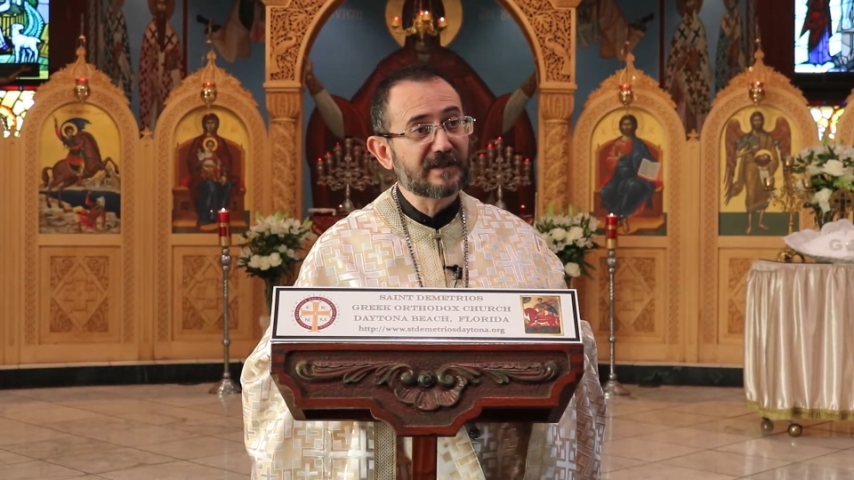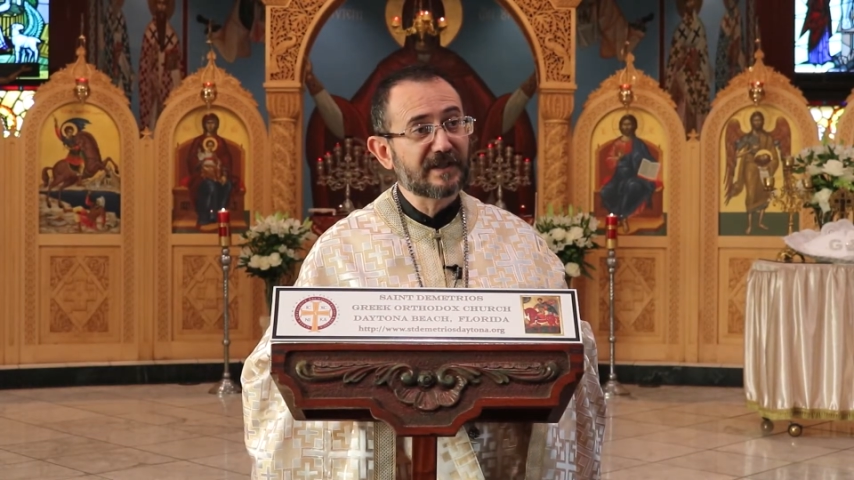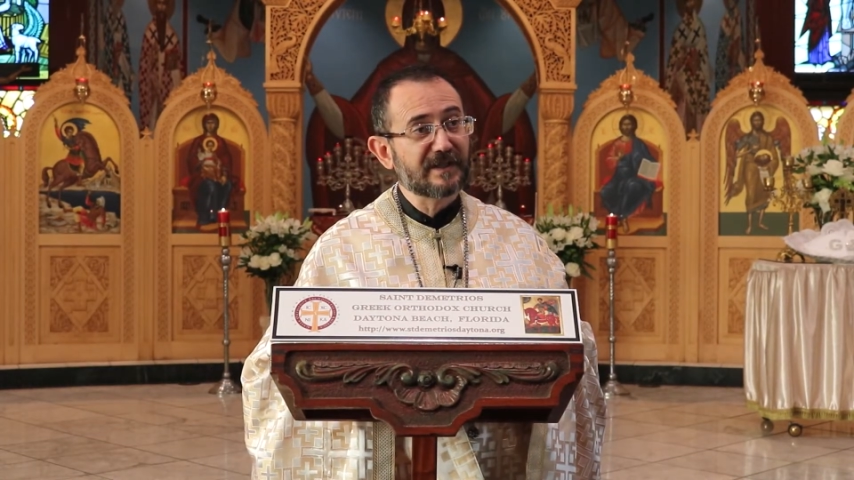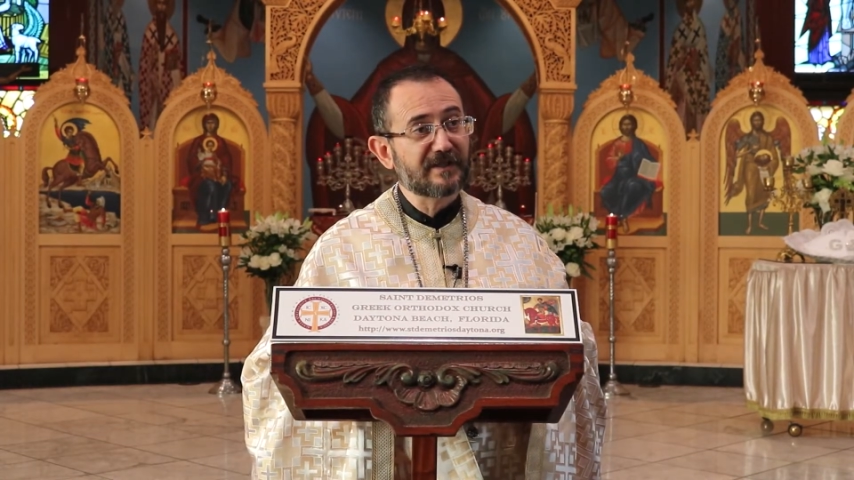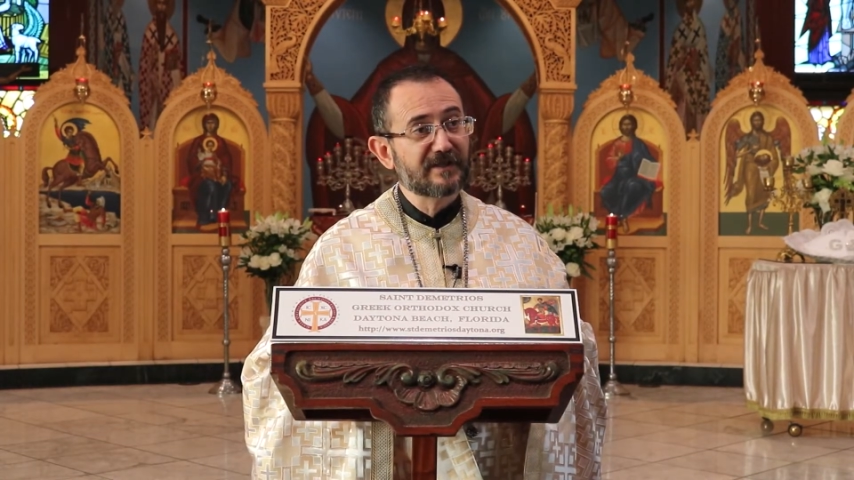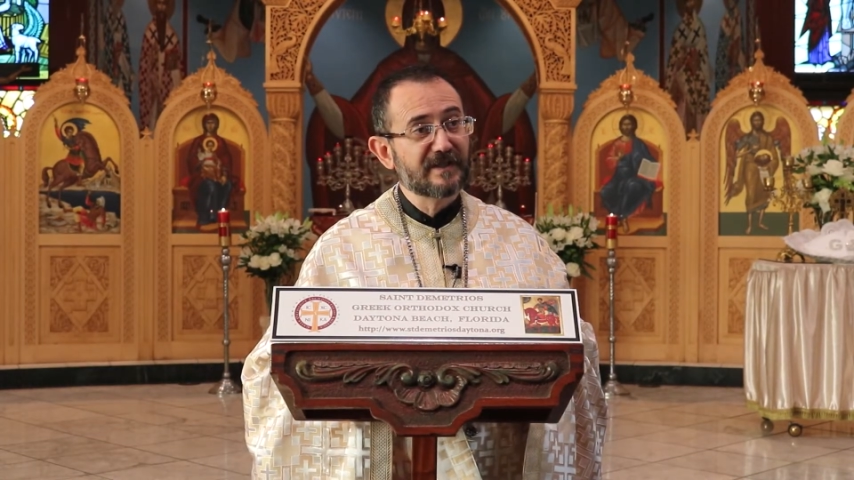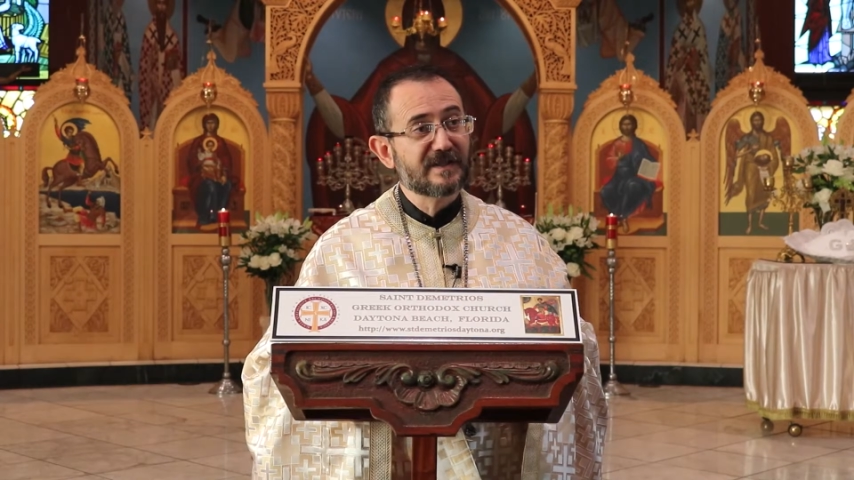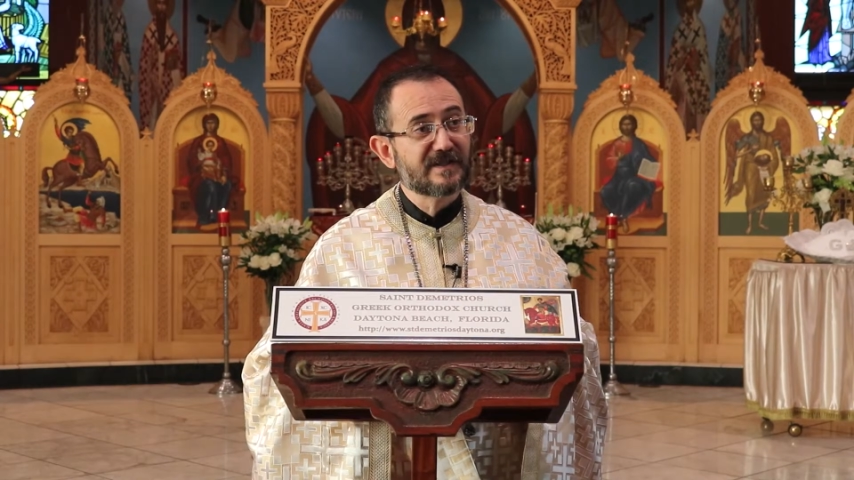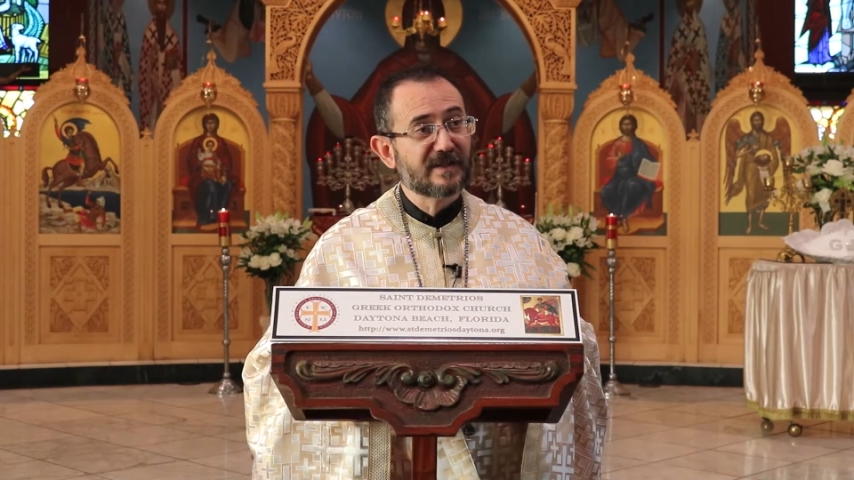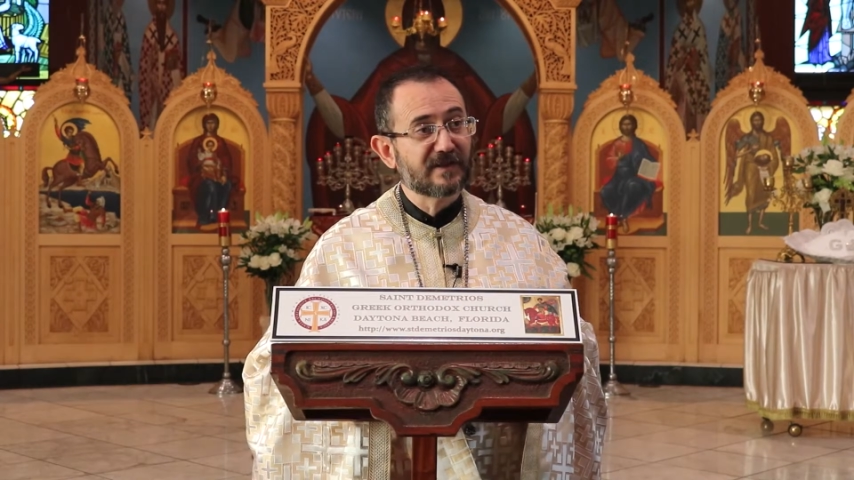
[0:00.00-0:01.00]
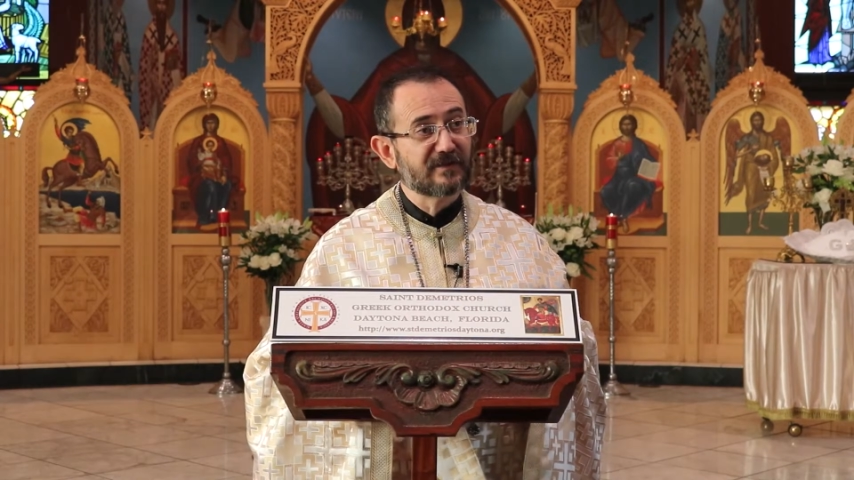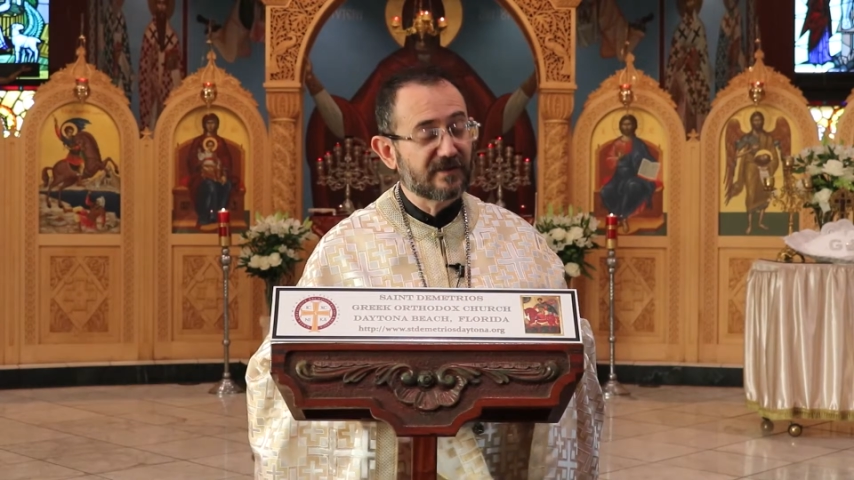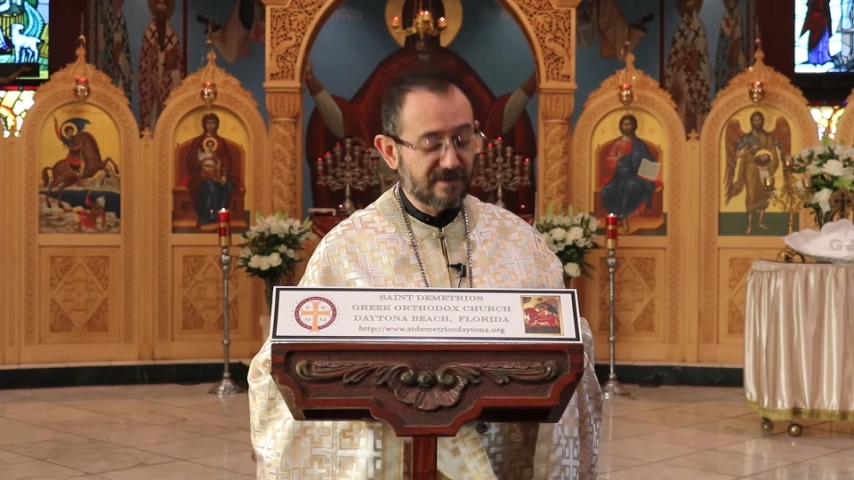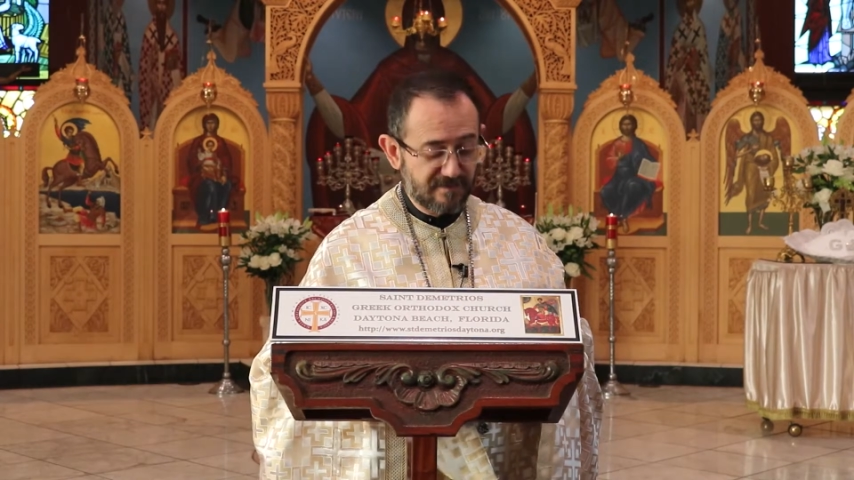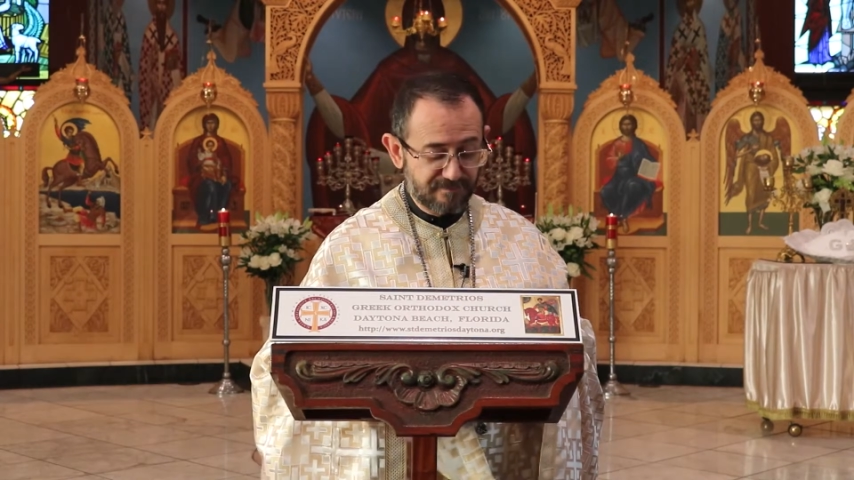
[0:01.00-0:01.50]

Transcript: Gadarenes country,